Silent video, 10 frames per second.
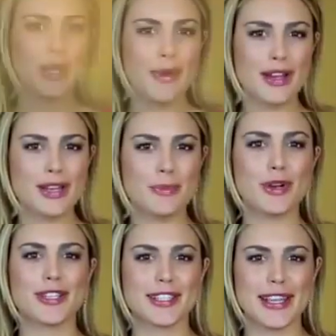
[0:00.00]
morning, Wash. I'm
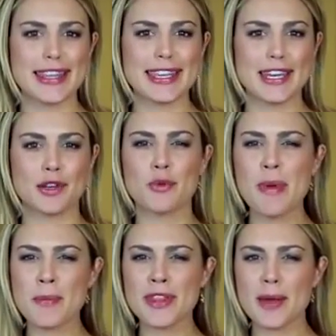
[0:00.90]
Carissa Loethen.
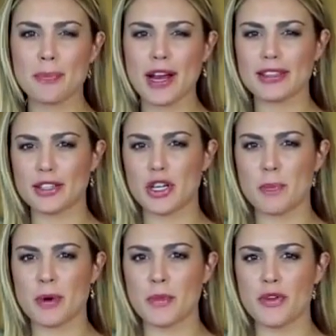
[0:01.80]
Remember that Bradley
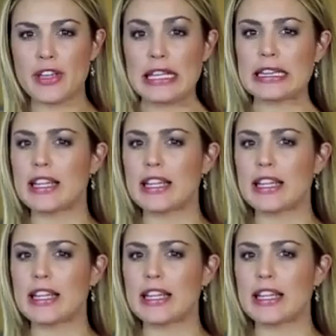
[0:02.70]
Cooper movie,